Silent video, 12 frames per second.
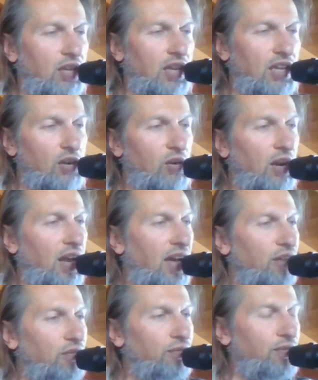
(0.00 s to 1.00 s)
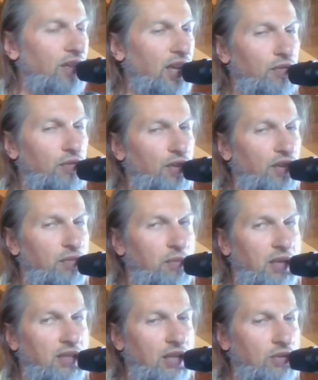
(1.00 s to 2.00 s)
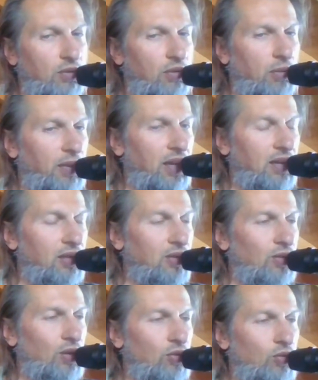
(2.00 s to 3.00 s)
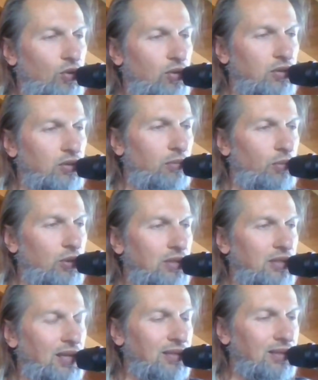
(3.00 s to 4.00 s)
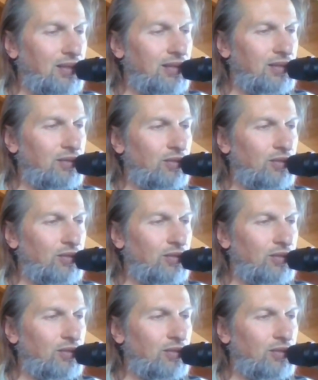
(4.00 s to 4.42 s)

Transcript: in our life and for everybody else on the planet. So it works in both senses.